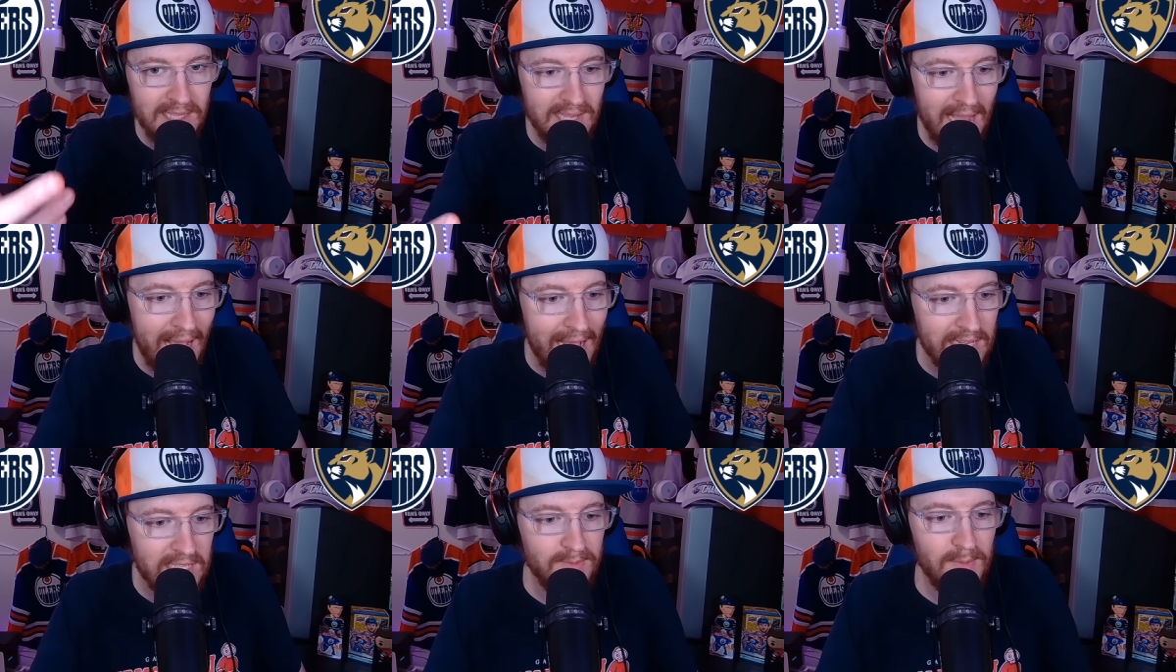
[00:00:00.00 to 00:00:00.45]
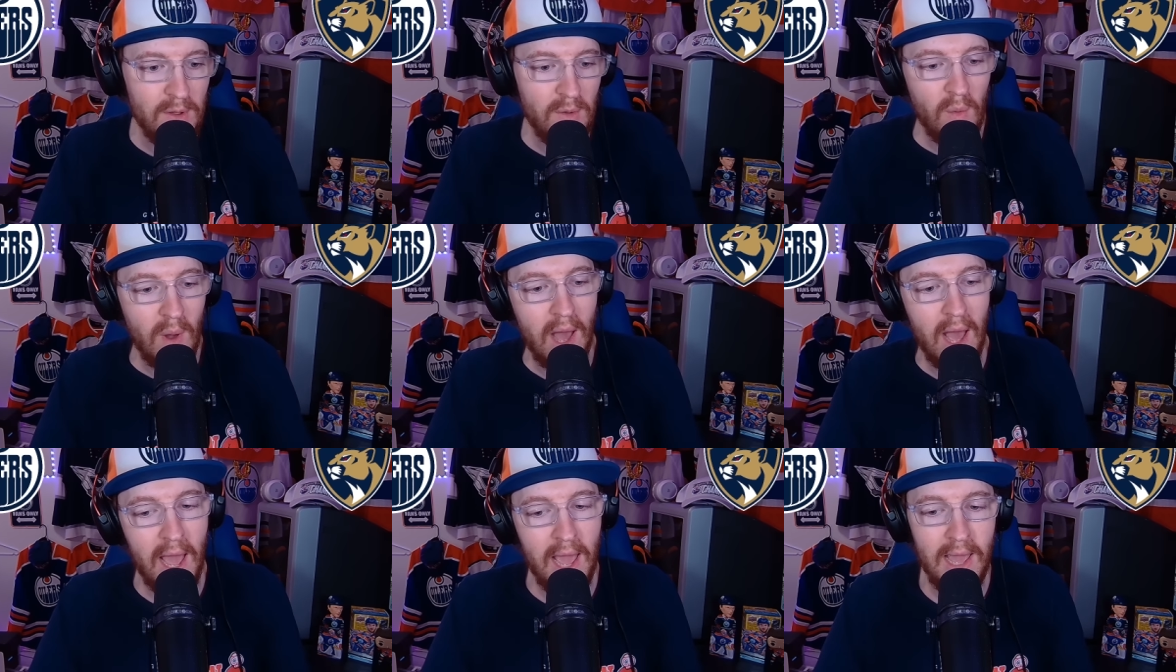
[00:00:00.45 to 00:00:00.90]
ask me
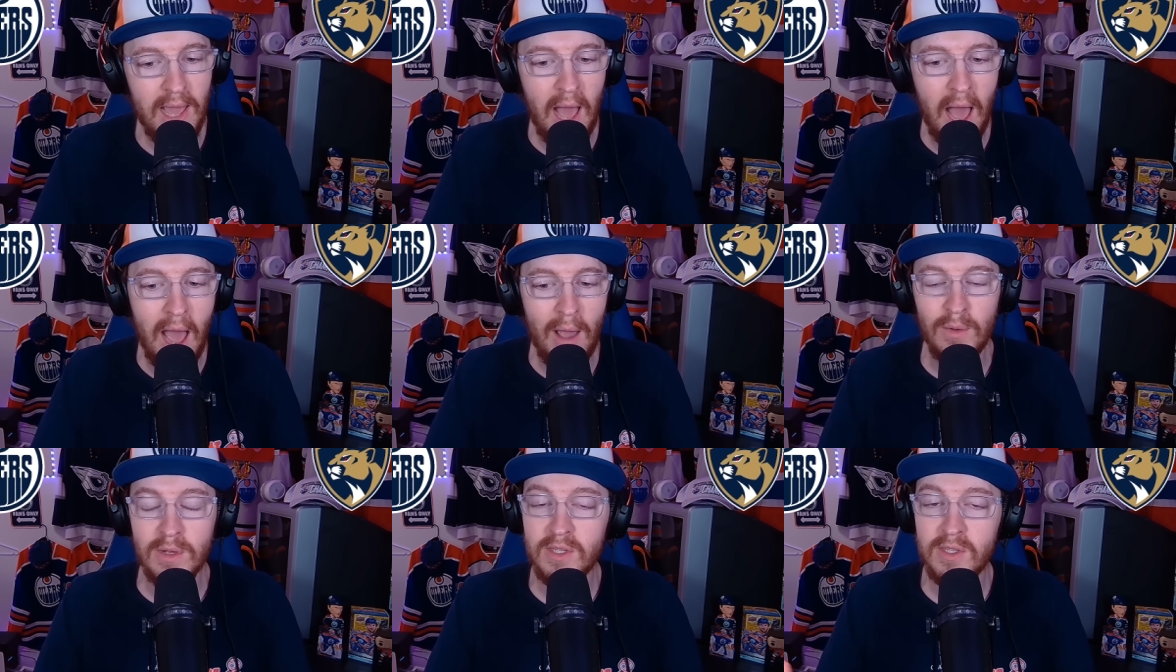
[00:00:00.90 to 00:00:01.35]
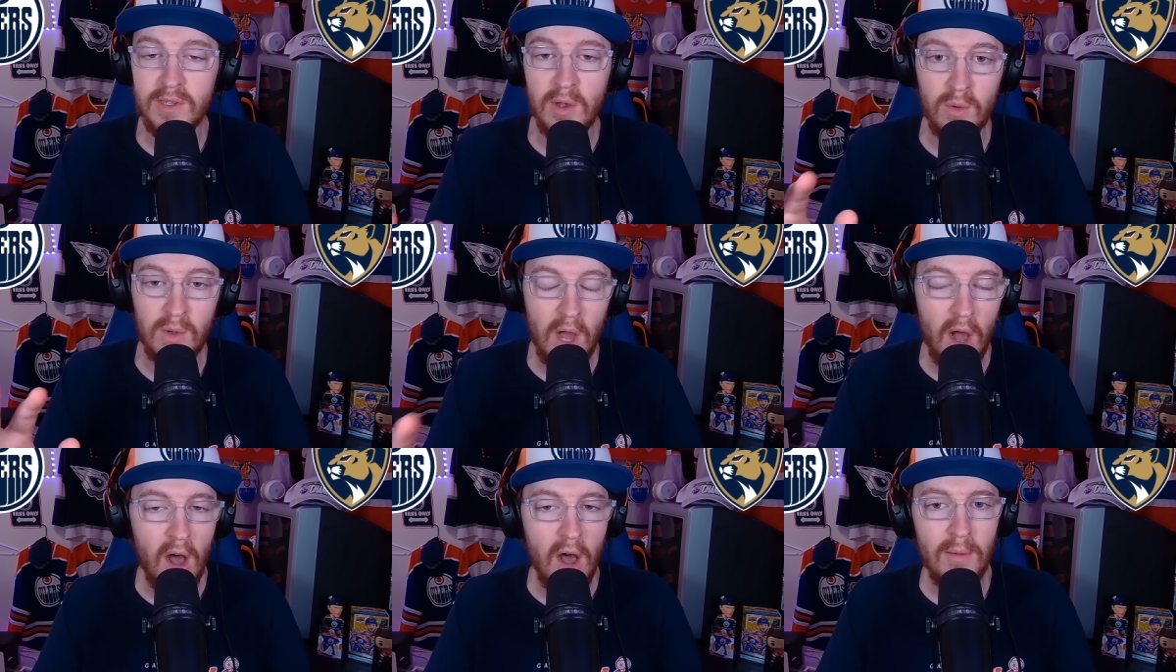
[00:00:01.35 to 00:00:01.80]
why I was so
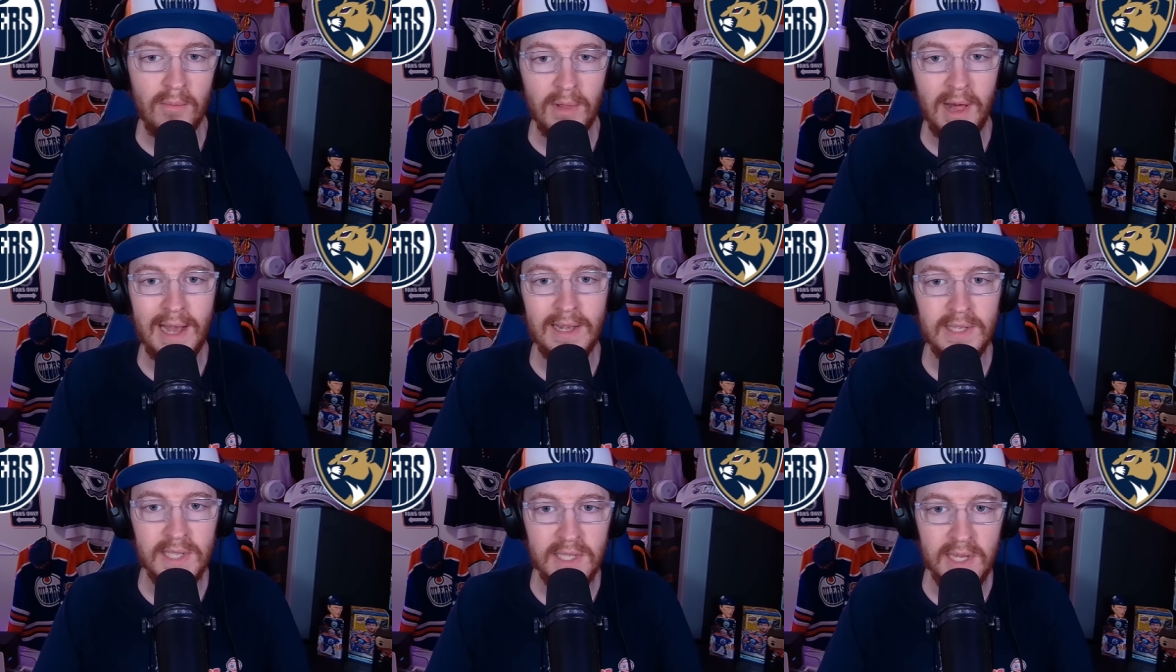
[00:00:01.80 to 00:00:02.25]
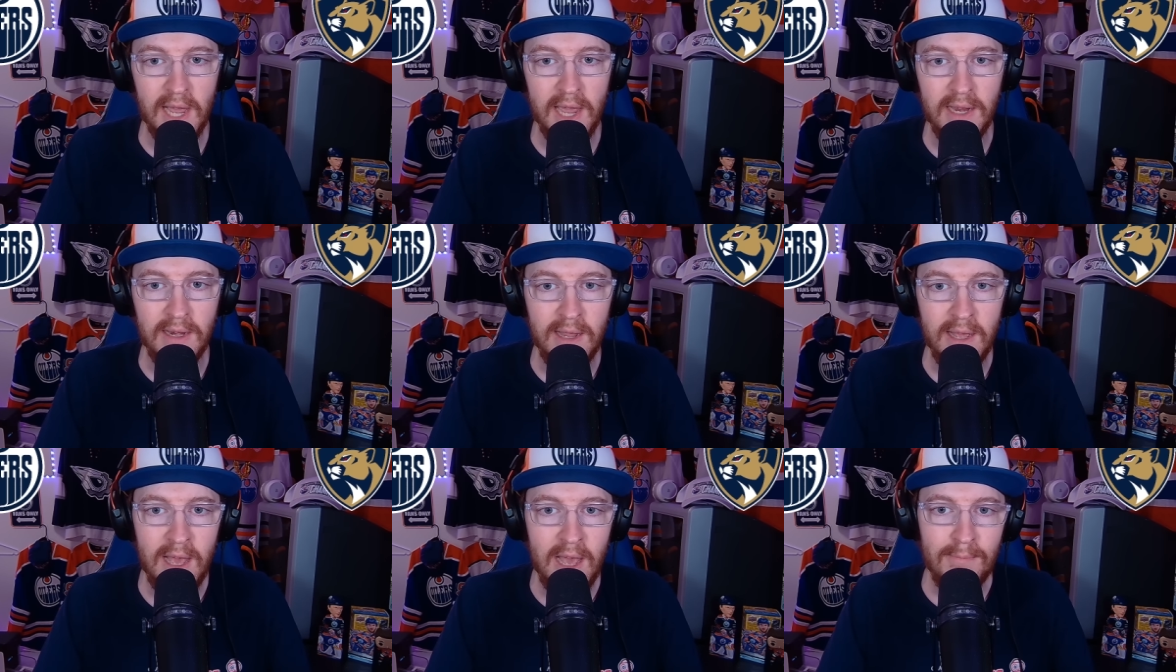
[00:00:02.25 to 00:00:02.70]
calm last night,